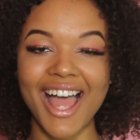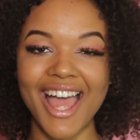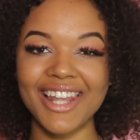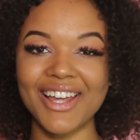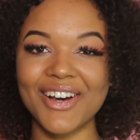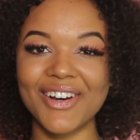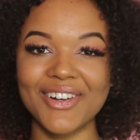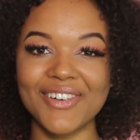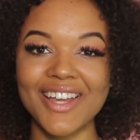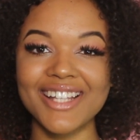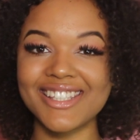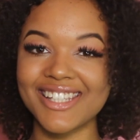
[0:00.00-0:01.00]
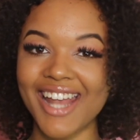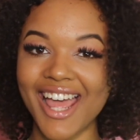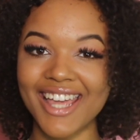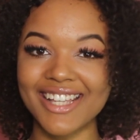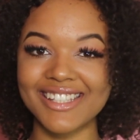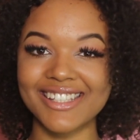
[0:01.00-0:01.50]
Hello, it's
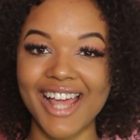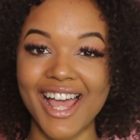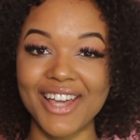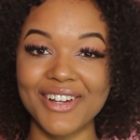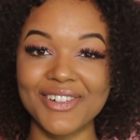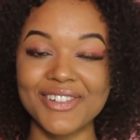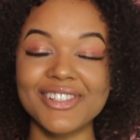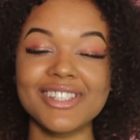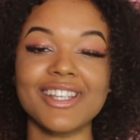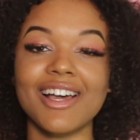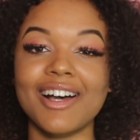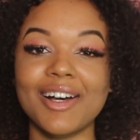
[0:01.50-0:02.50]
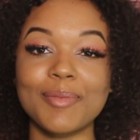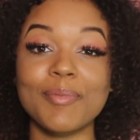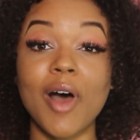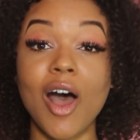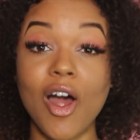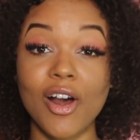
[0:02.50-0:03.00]
Sanaya Styles,
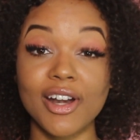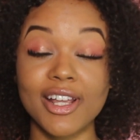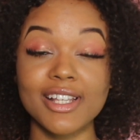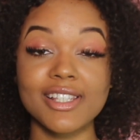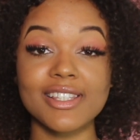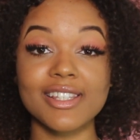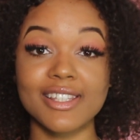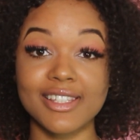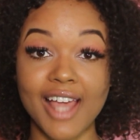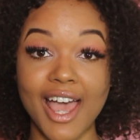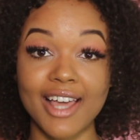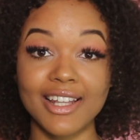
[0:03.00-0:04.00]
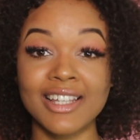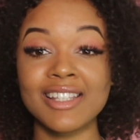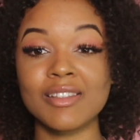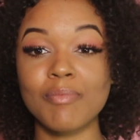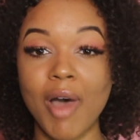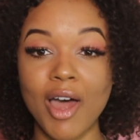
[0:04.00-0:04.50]
um, artist,
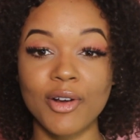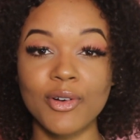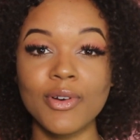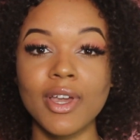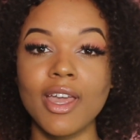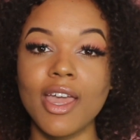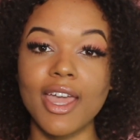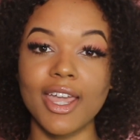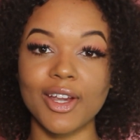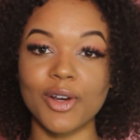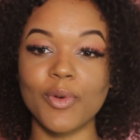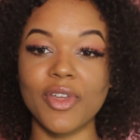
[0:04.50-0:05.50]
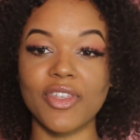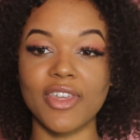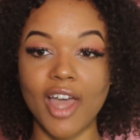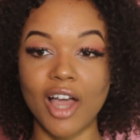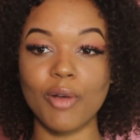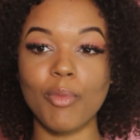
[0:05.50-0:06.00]
stylist, model, here with
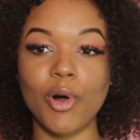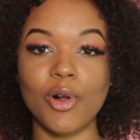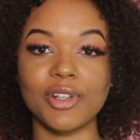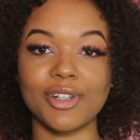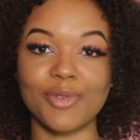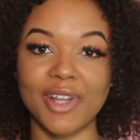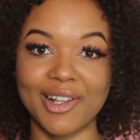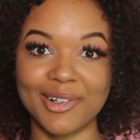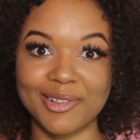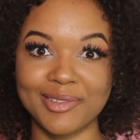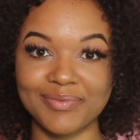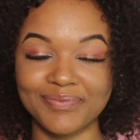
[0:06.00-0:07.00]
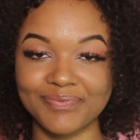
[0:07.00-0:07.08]
Young, Bold, and Regal.